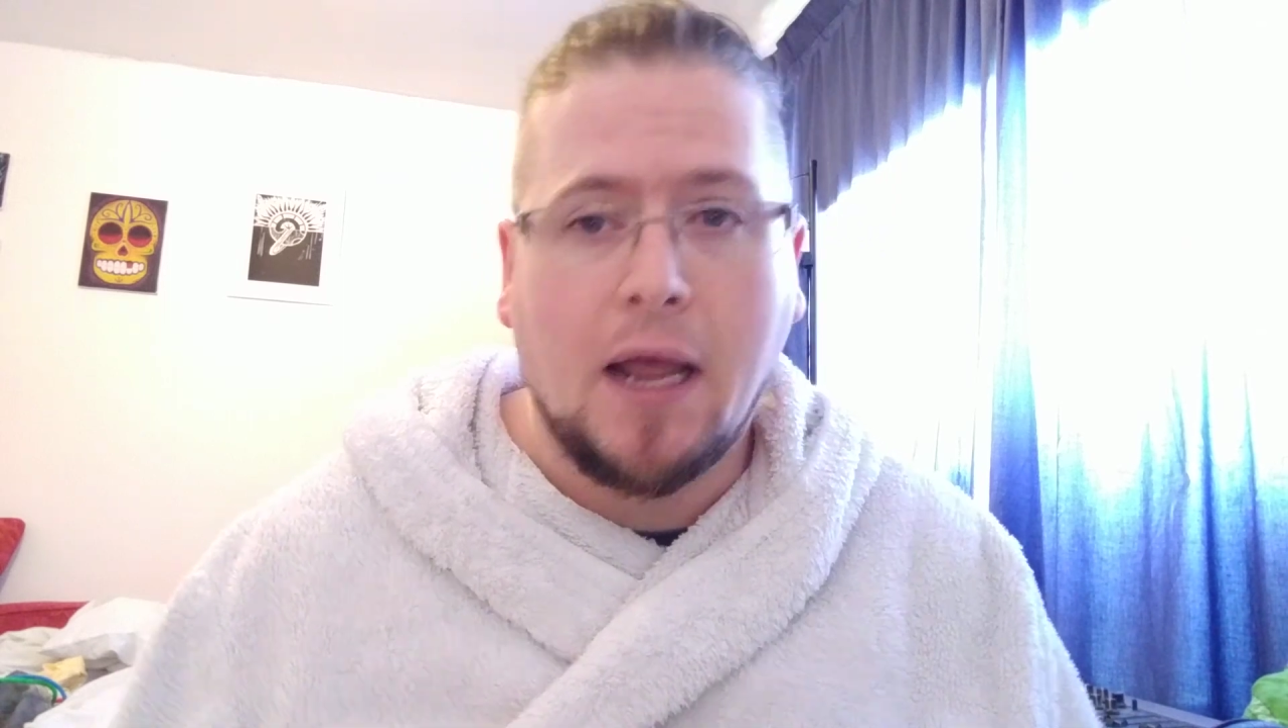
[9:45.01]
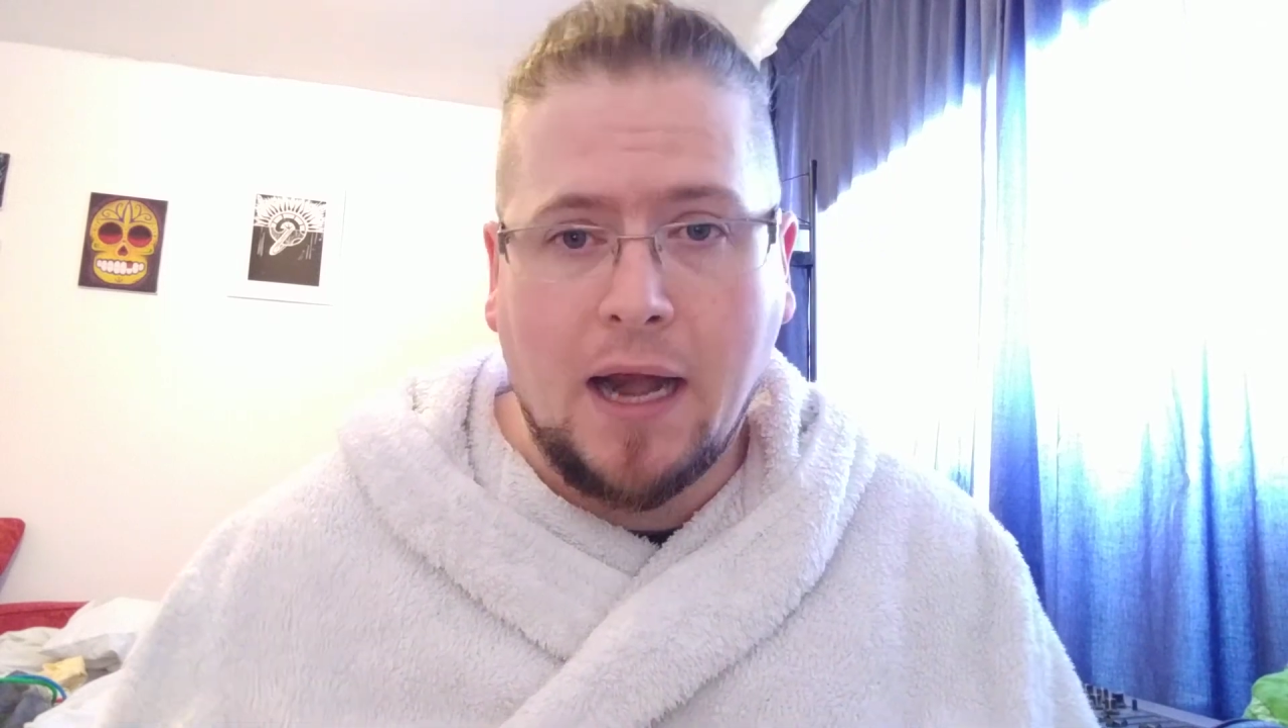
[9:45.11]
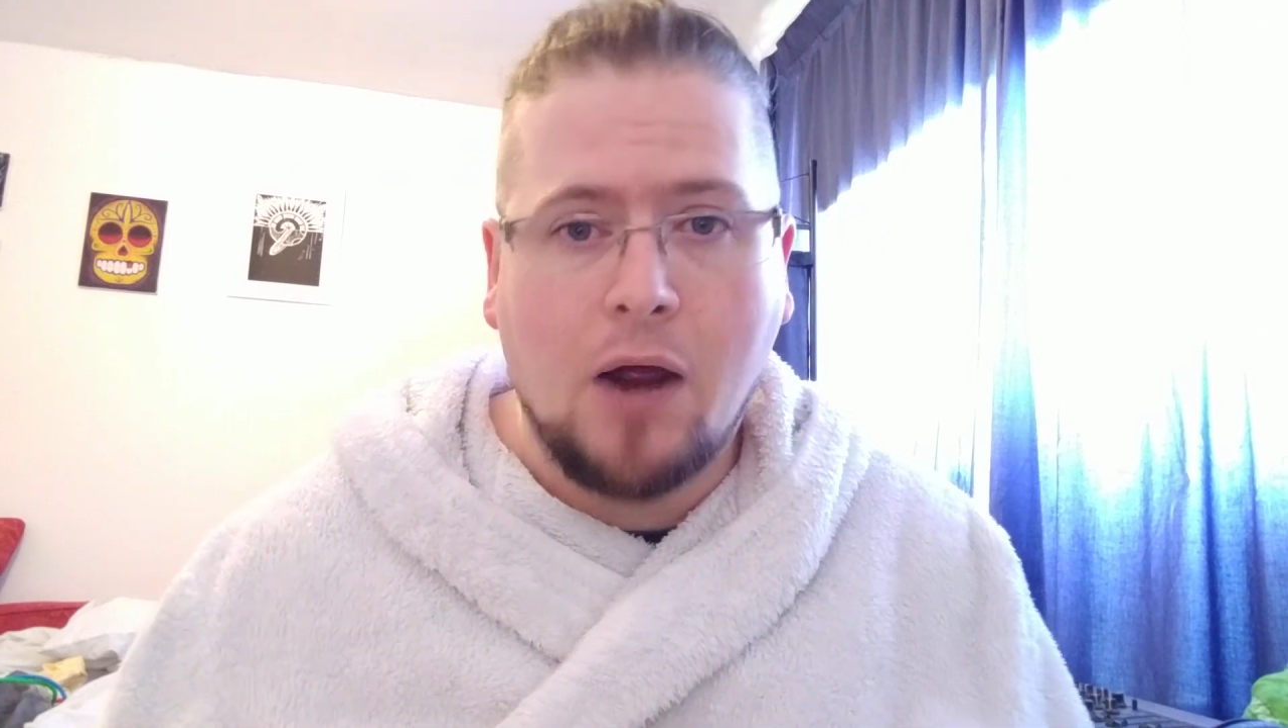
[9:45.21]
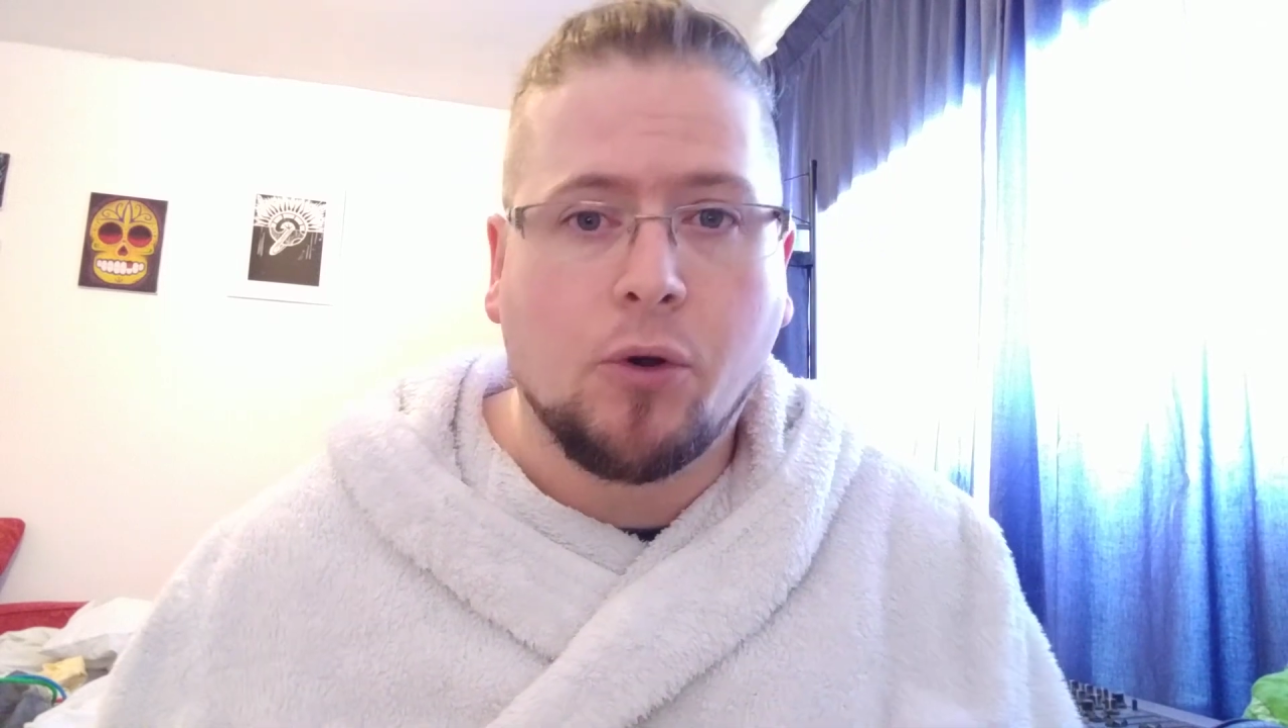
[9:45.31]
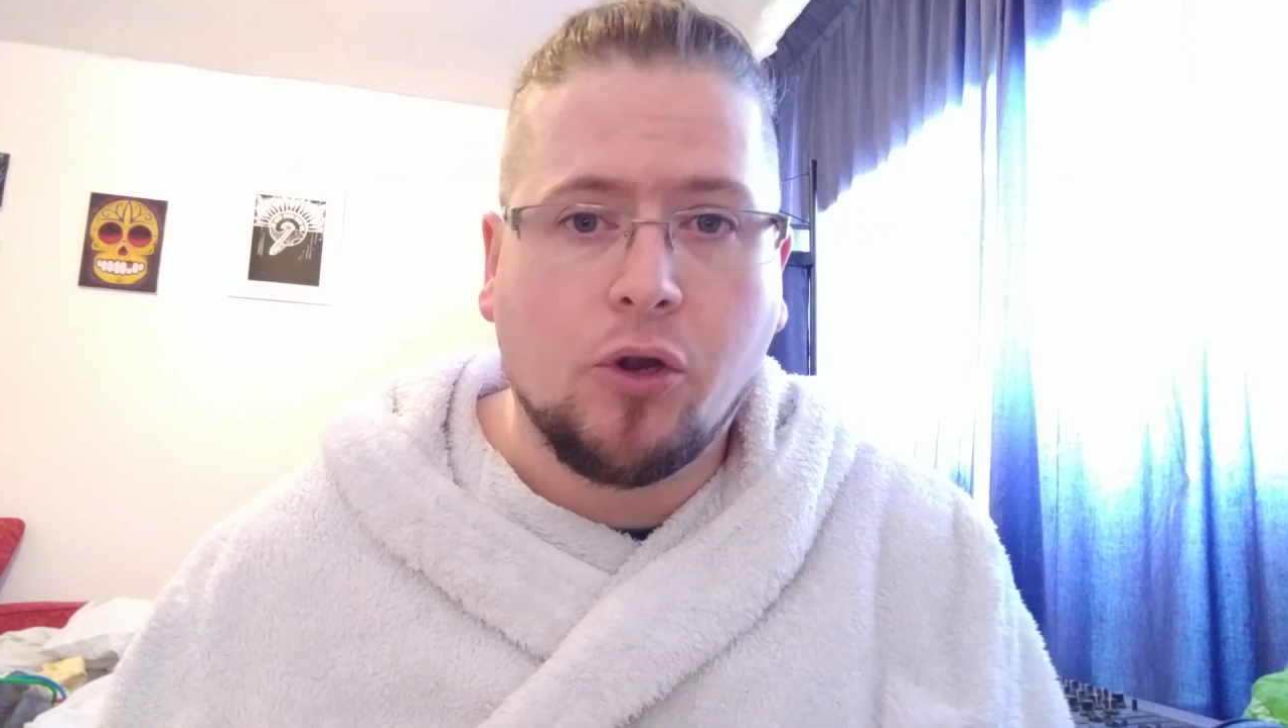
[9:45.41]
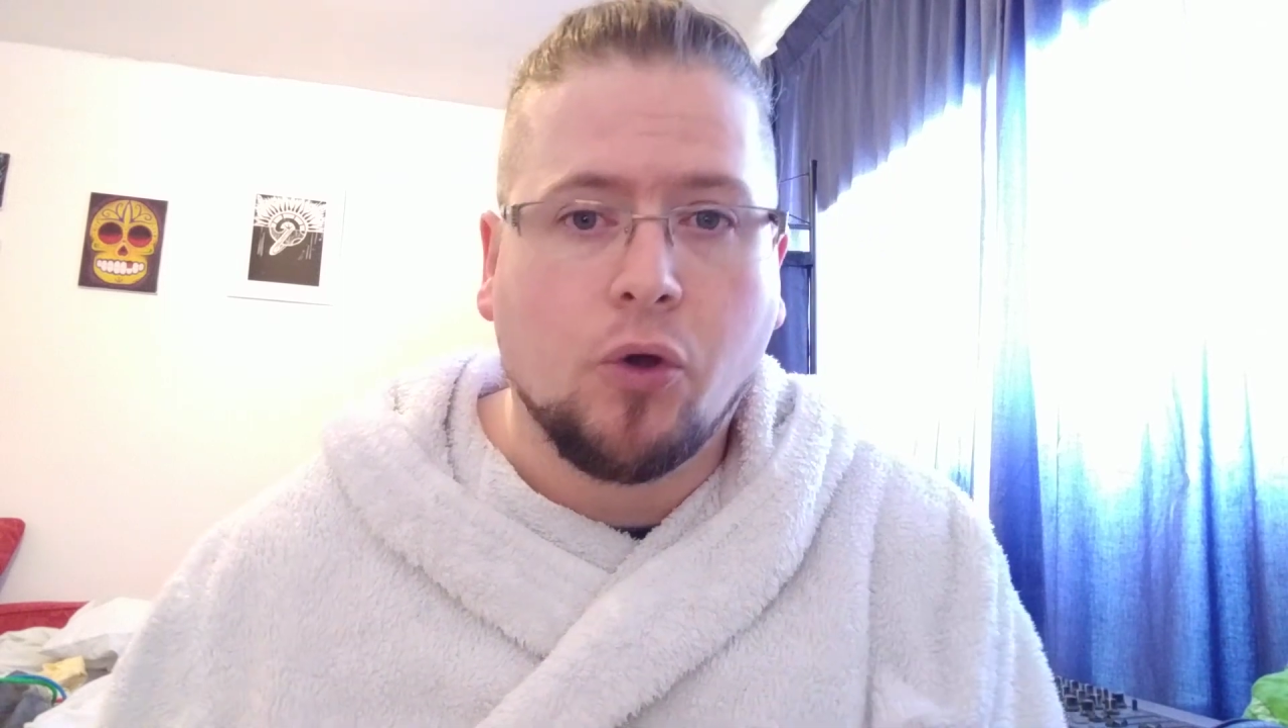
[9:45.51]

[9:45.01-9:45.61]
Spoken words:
and our